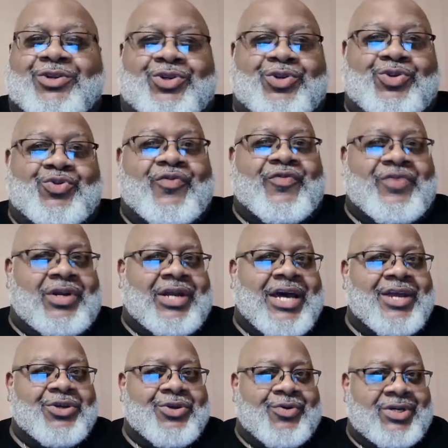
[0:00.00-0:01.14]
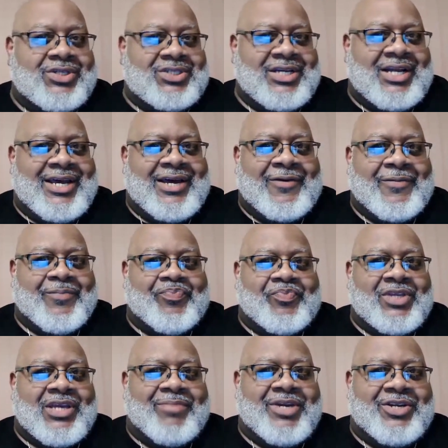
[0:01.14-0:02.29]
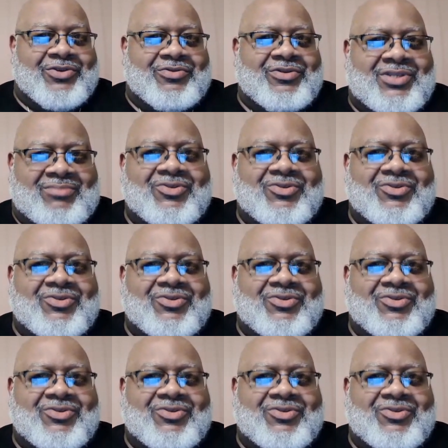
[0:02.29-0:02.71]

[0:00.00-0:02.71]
Do you feel like you're a sellout? I mean, do you,